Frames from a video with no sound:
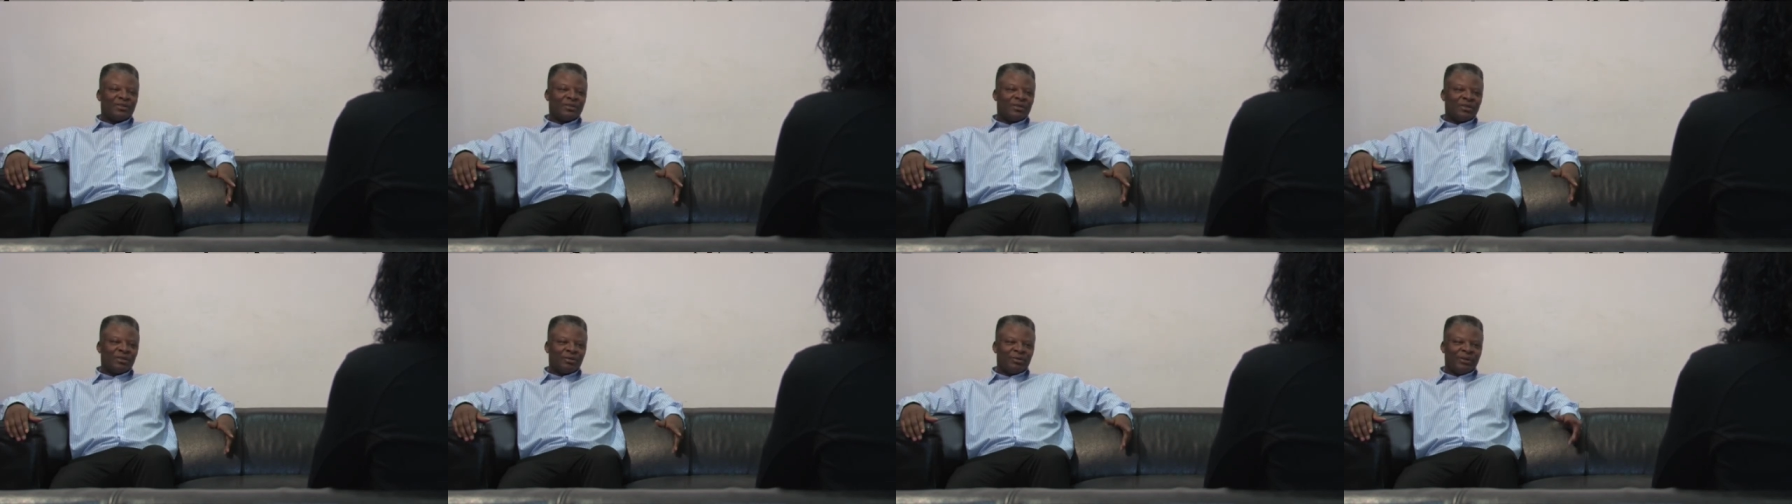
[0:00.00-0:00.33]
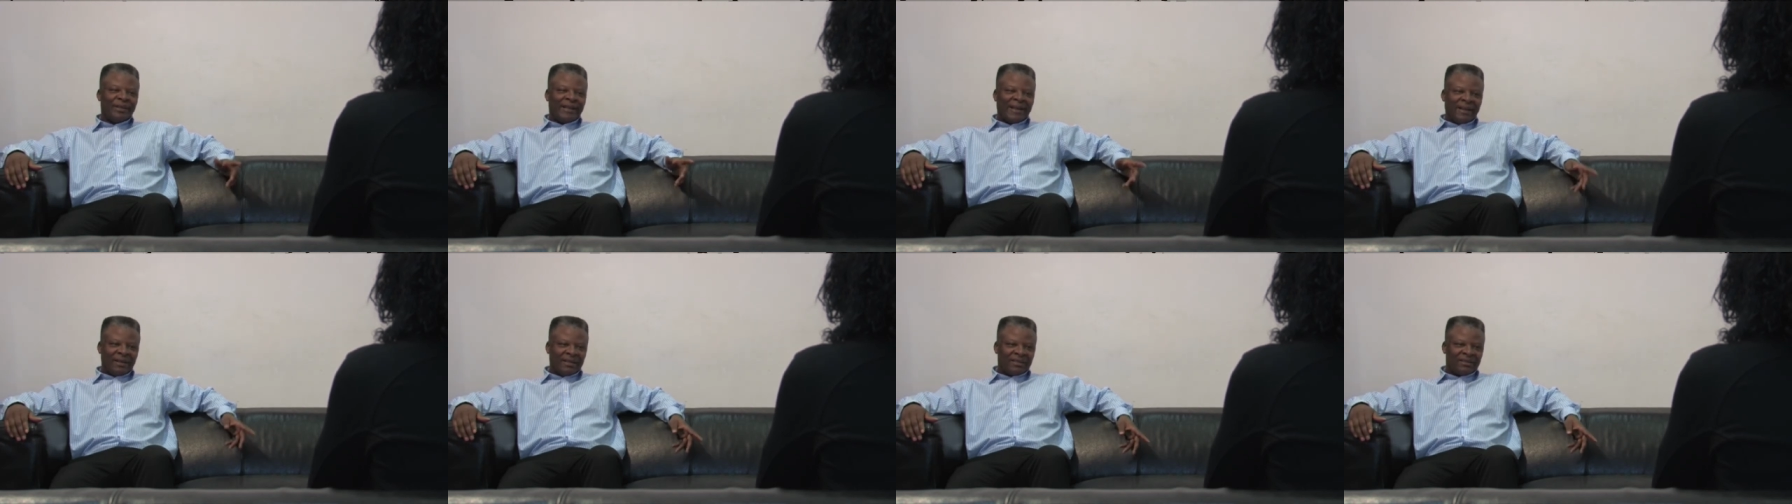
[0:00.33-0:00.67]
to the
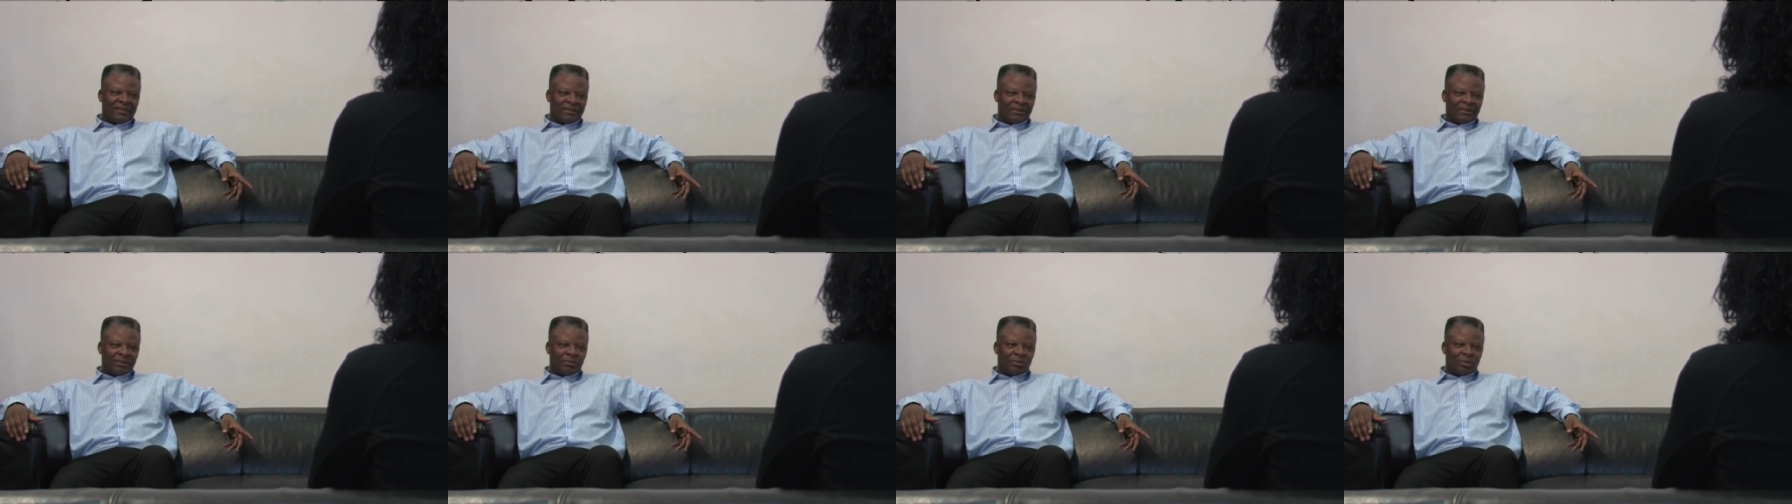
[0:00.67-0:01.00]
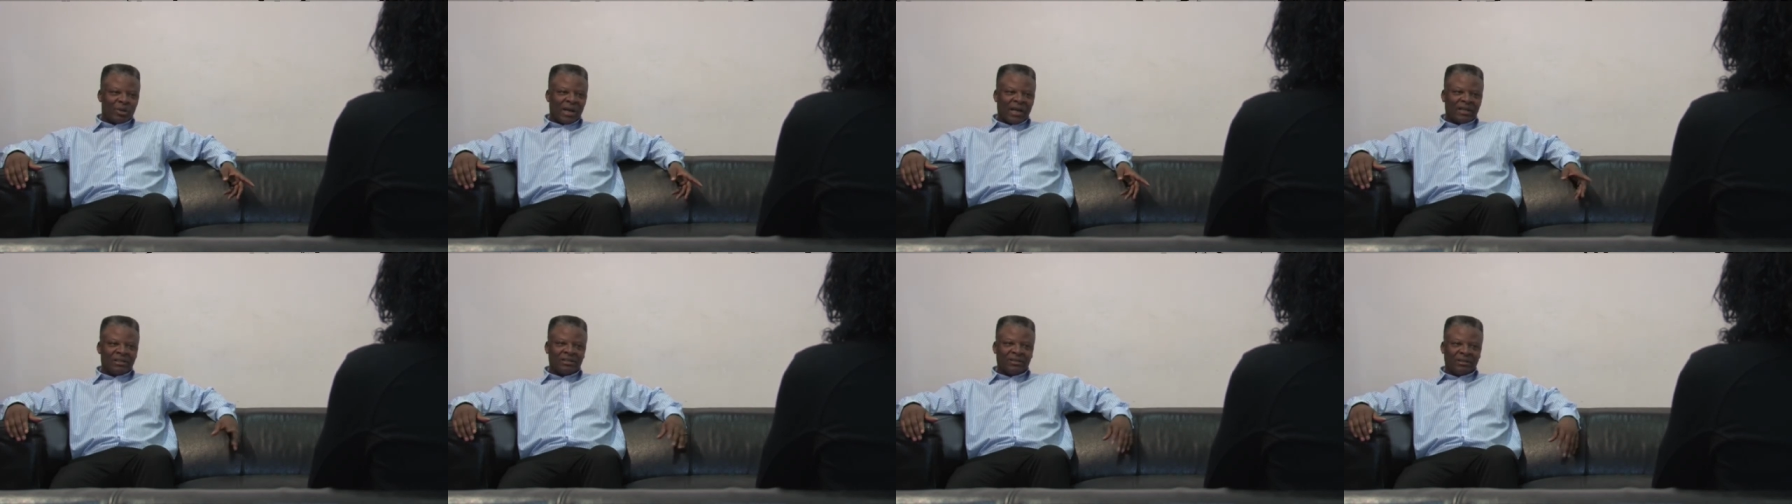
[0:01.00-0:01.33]
reality of
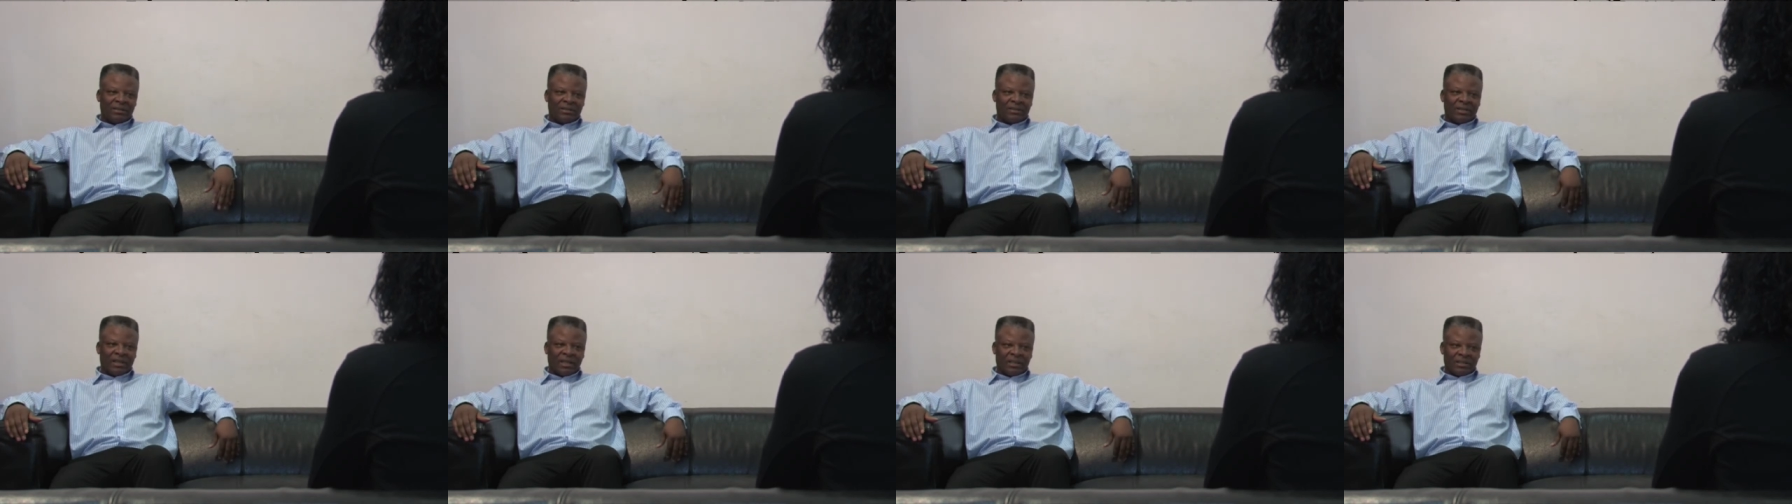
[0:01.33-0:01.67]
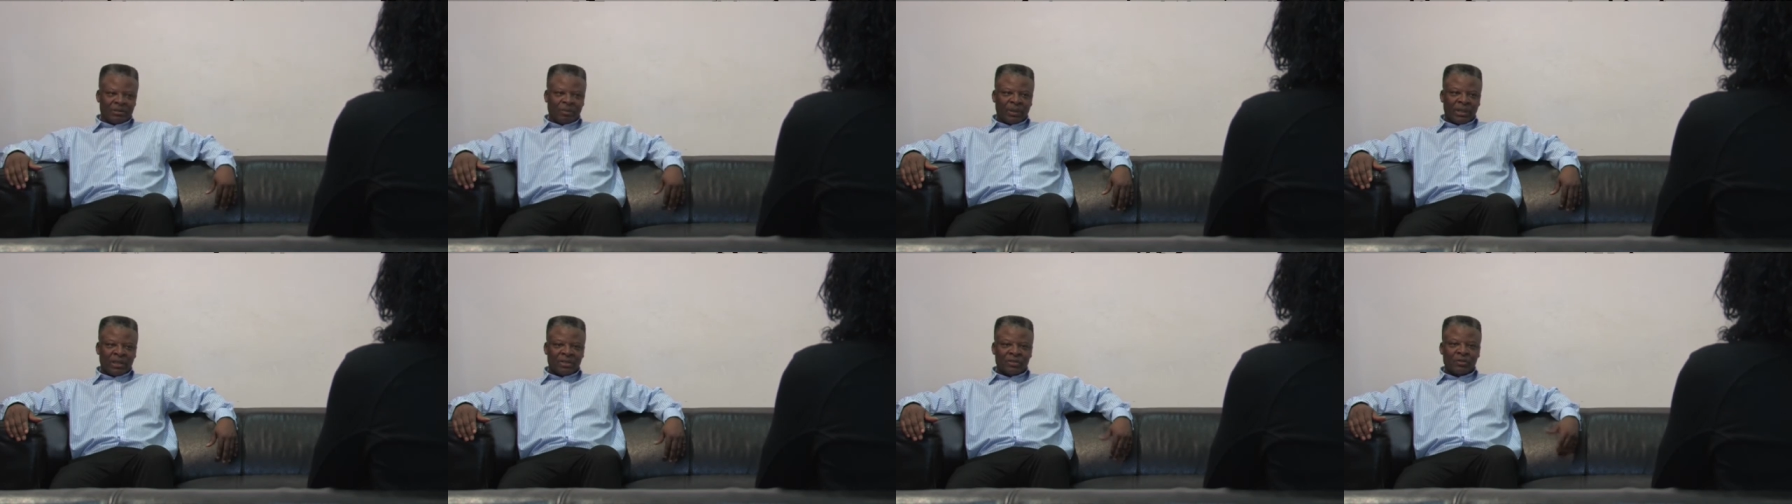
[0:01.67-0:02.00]
what actually takes
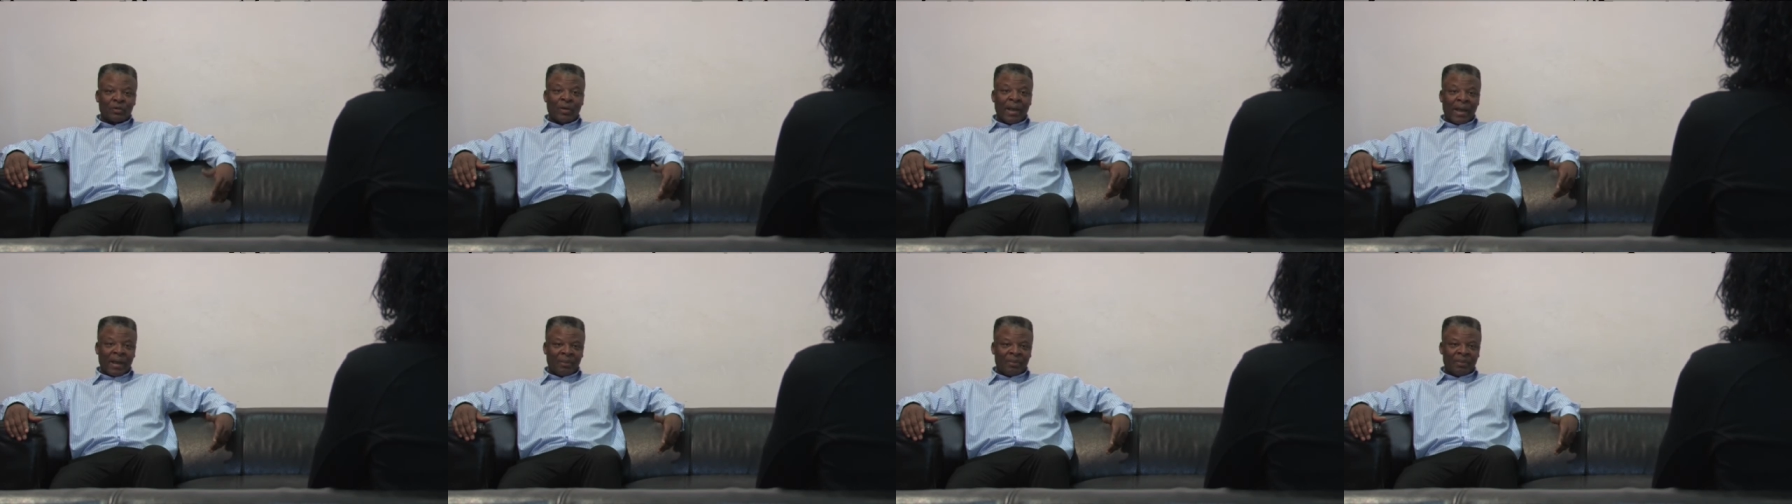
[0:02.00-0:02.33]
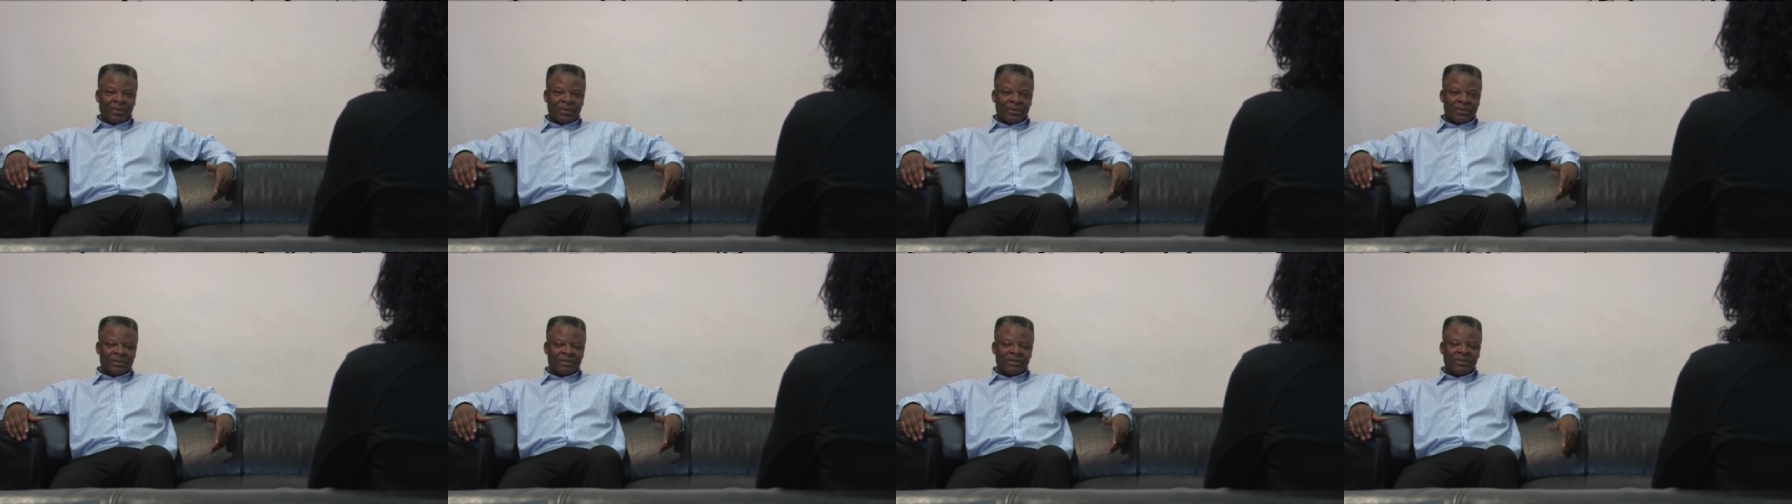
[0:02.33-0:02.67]
place or
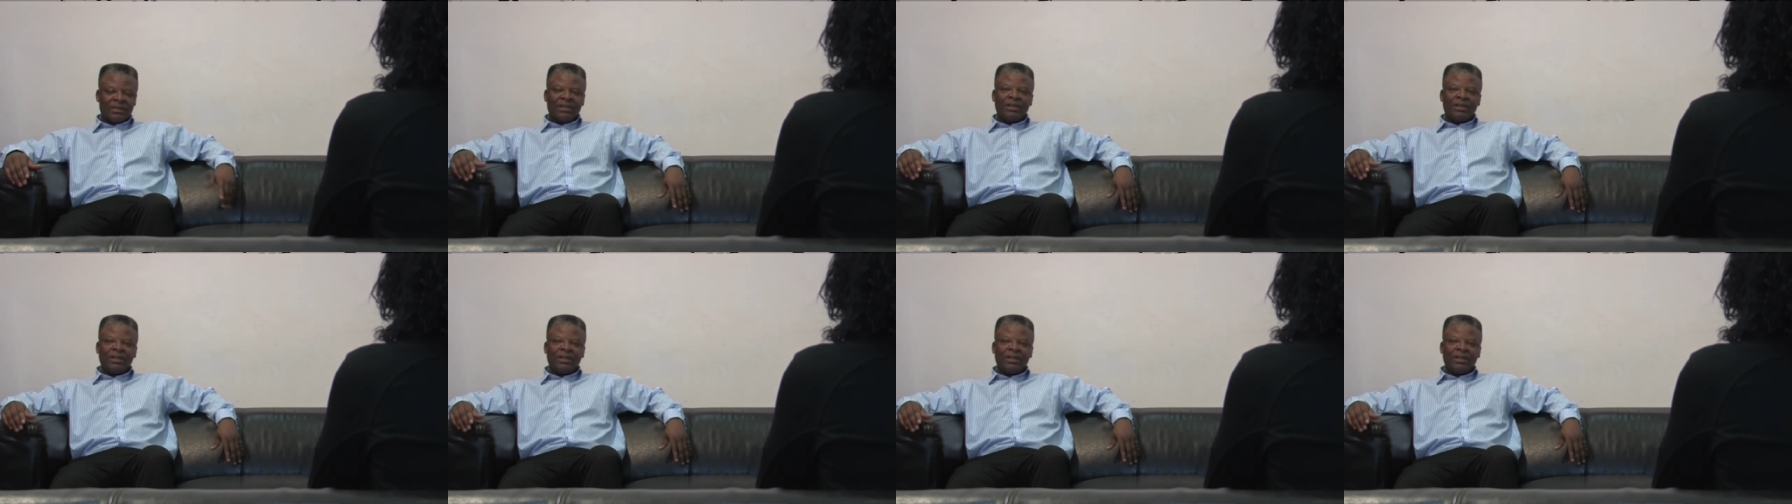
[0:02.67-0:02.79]
happens.